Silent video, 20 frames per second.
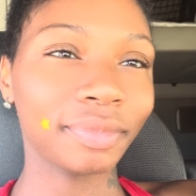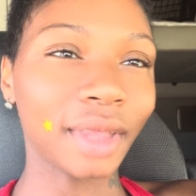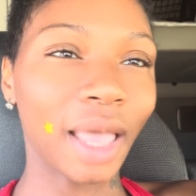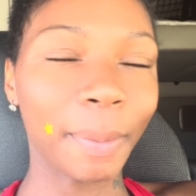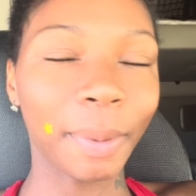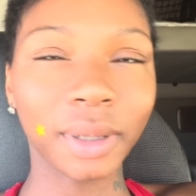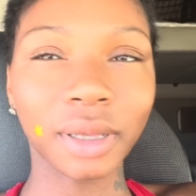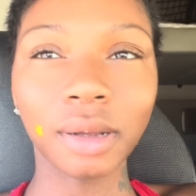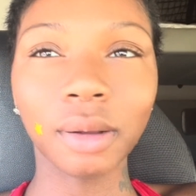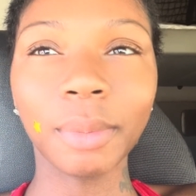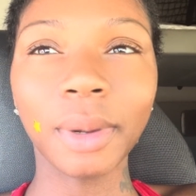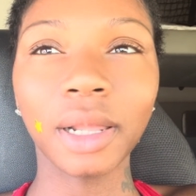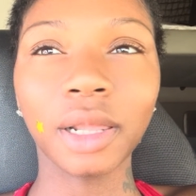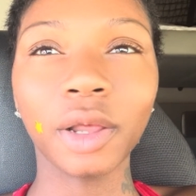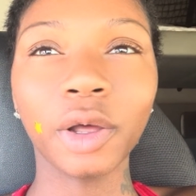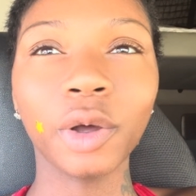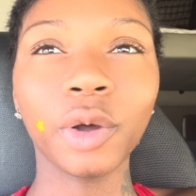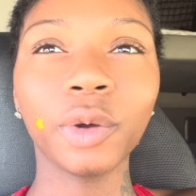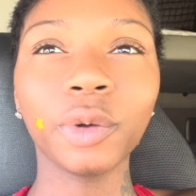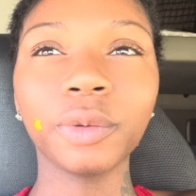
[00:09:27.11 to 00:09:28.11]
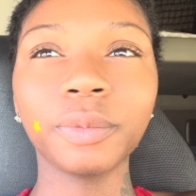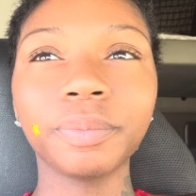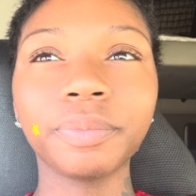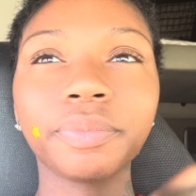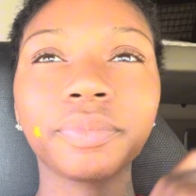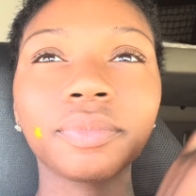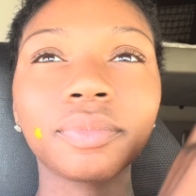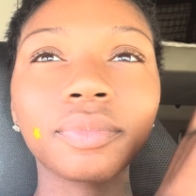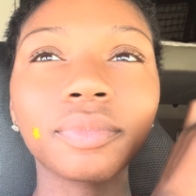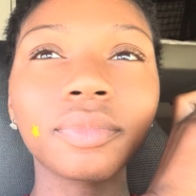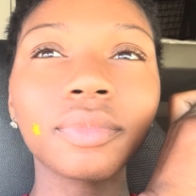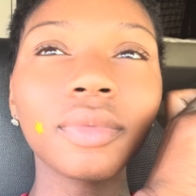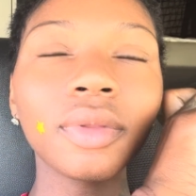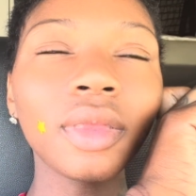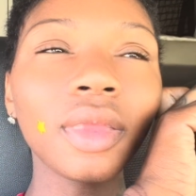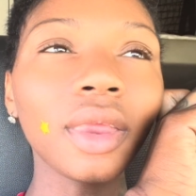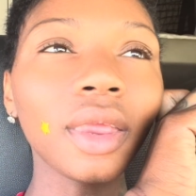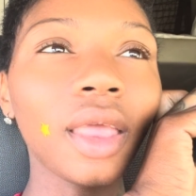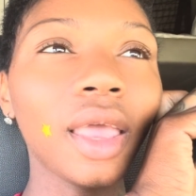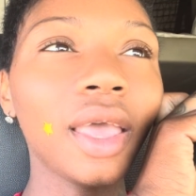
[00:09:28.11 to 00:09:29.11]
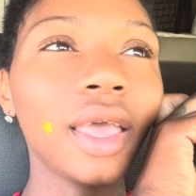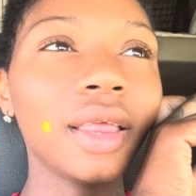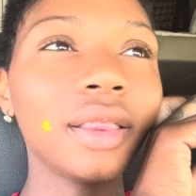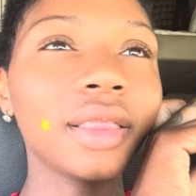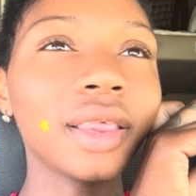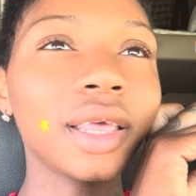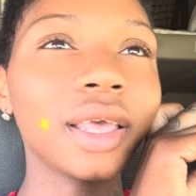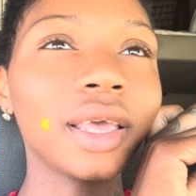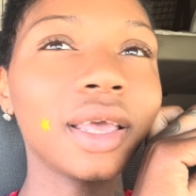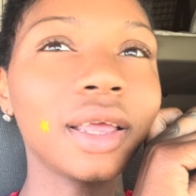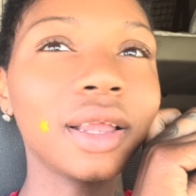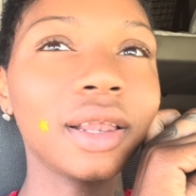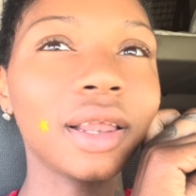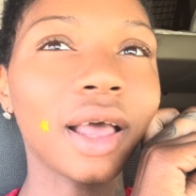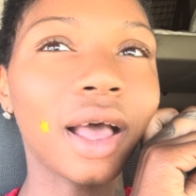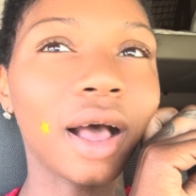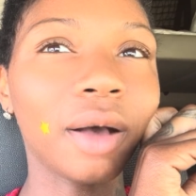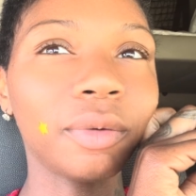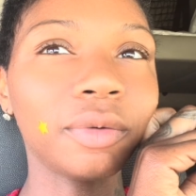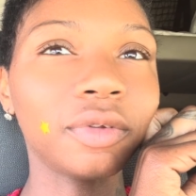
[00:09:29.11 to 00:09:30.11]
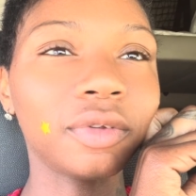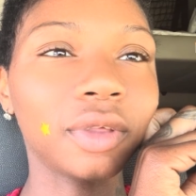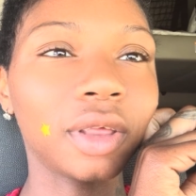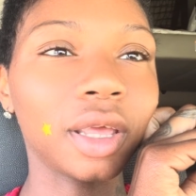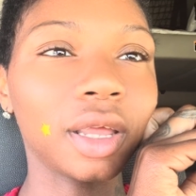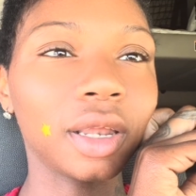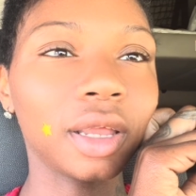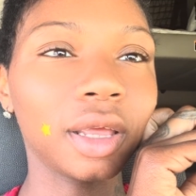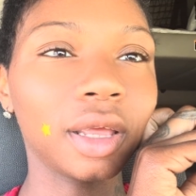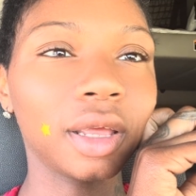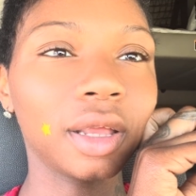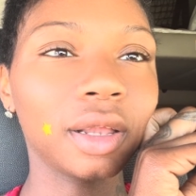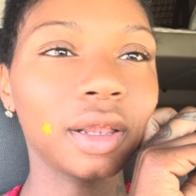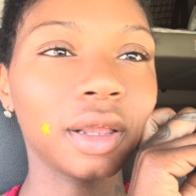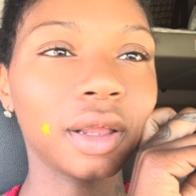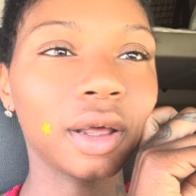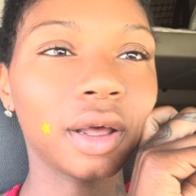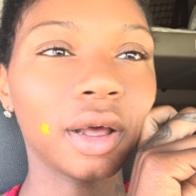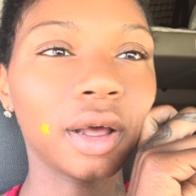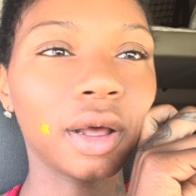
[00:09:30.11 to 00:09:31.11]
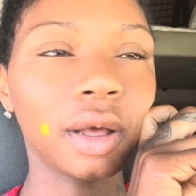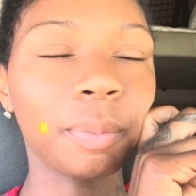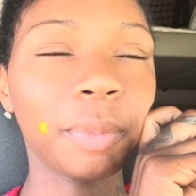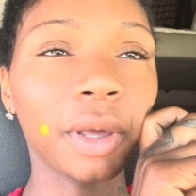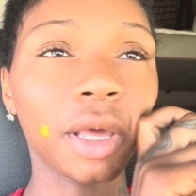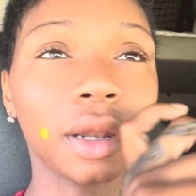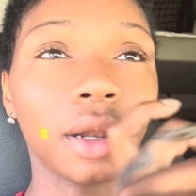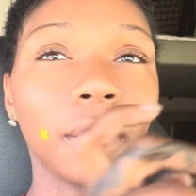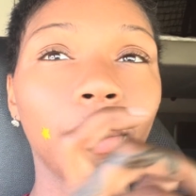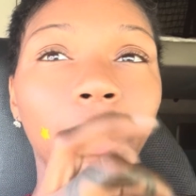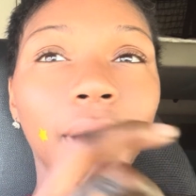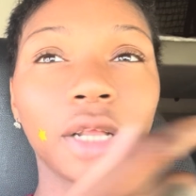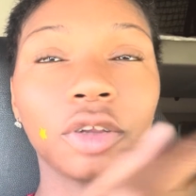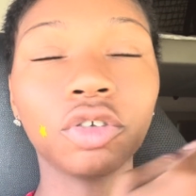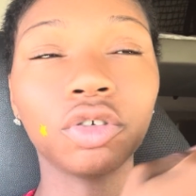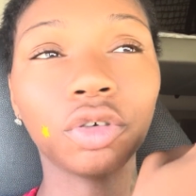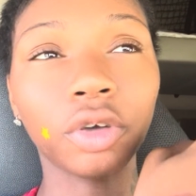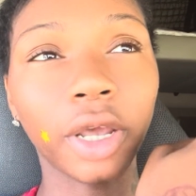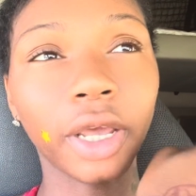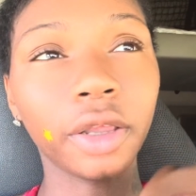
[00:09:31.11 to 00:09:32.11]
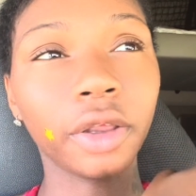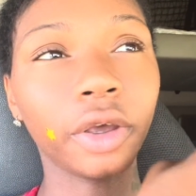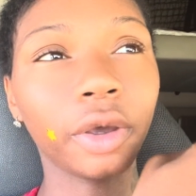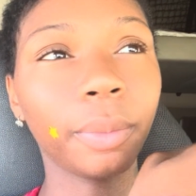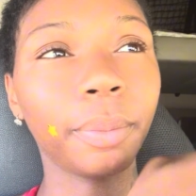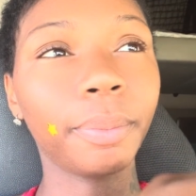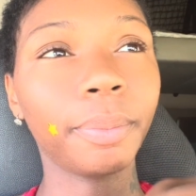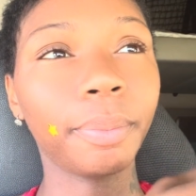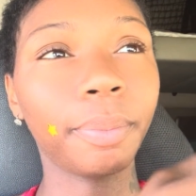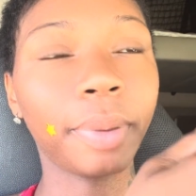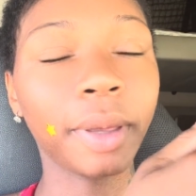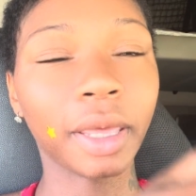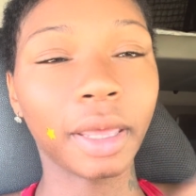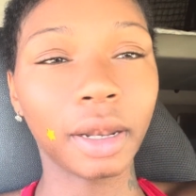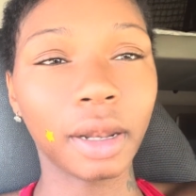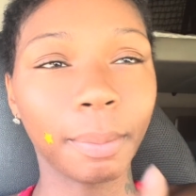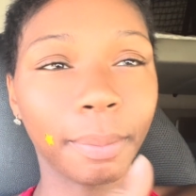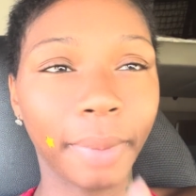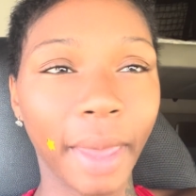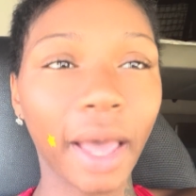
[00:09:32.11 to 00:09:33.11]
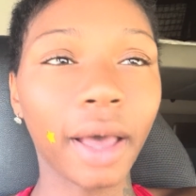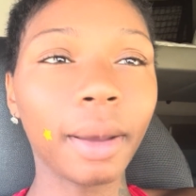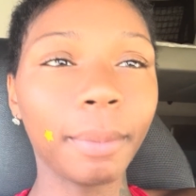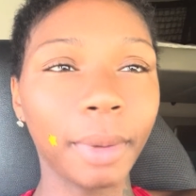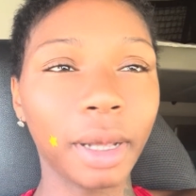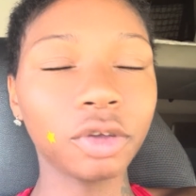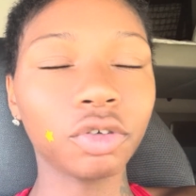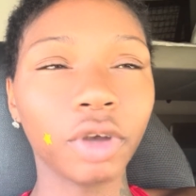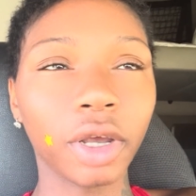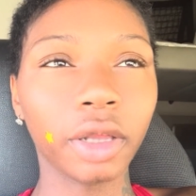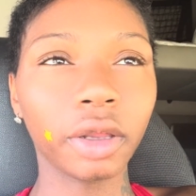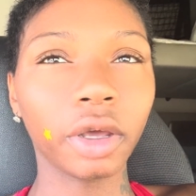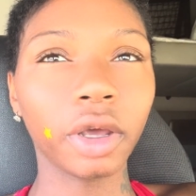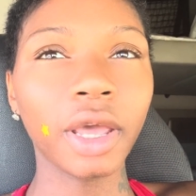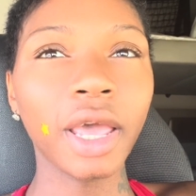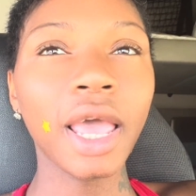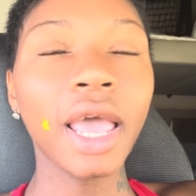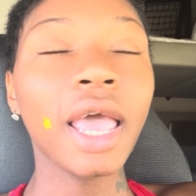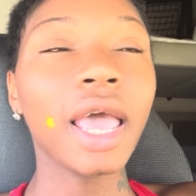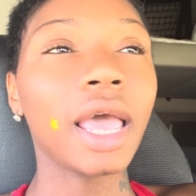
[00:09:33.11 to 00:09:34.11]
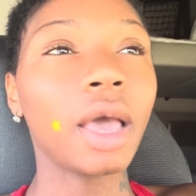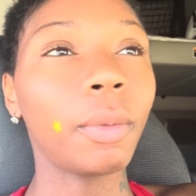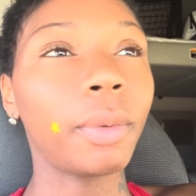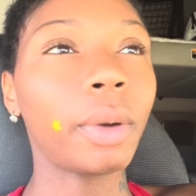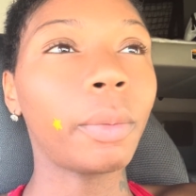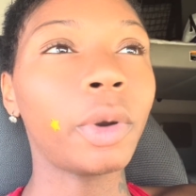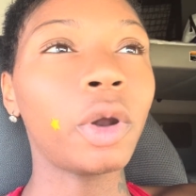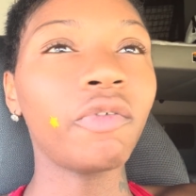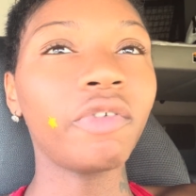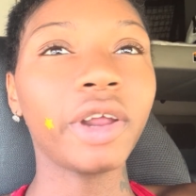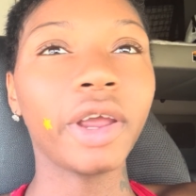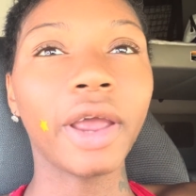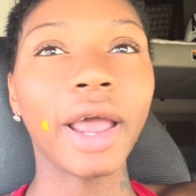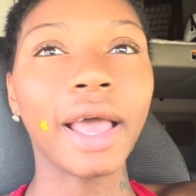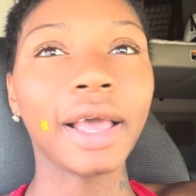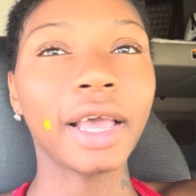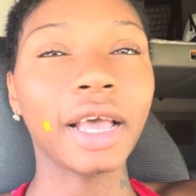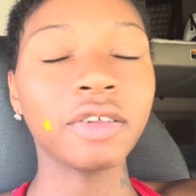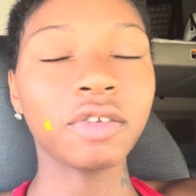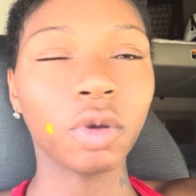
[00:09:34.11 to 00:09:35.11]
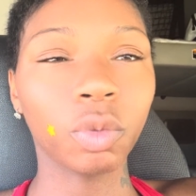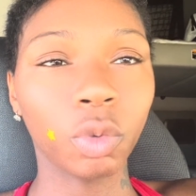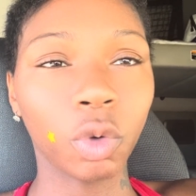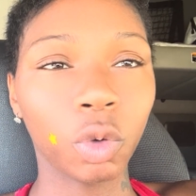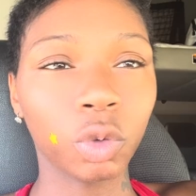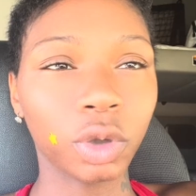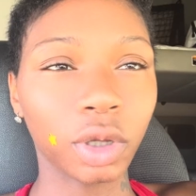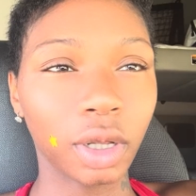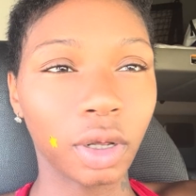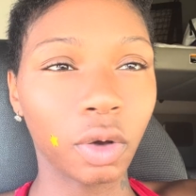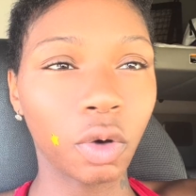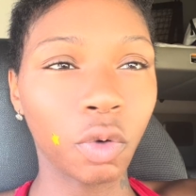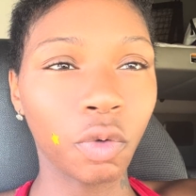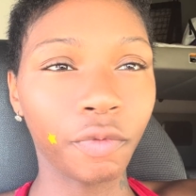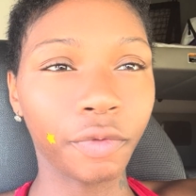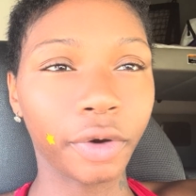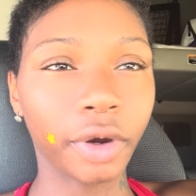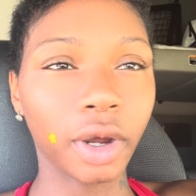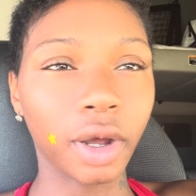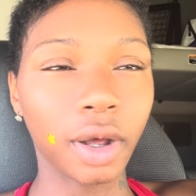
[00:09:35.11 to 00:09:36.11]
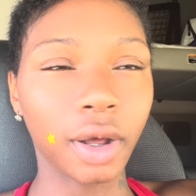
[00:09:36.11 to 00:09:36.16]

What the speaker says: I picked up my load, and then I was picking up my trailer, back up my trailer. And when I went over there, I guess I rolled over